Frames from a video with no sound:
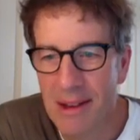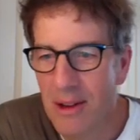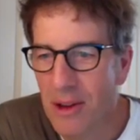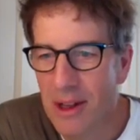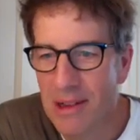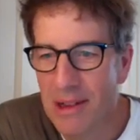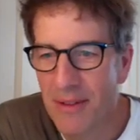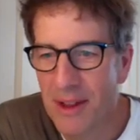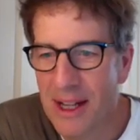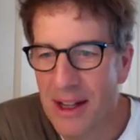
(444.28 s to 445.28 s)
all the
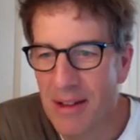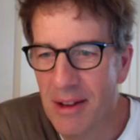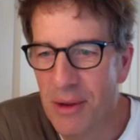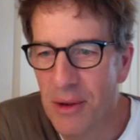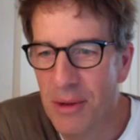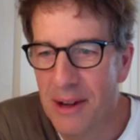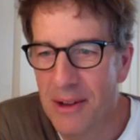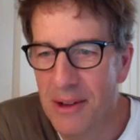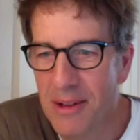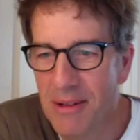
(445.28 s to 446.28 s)
stuff that he used to talk about,
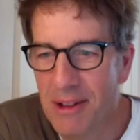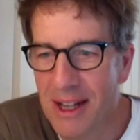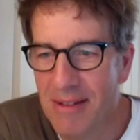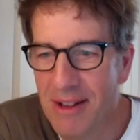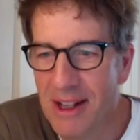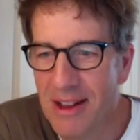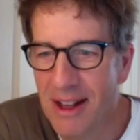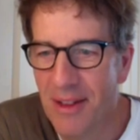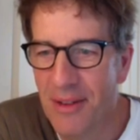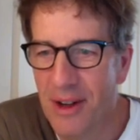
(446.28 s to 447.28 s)
which is great, really
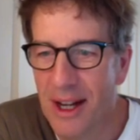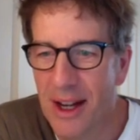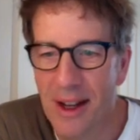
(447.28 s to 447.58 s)
satisfying.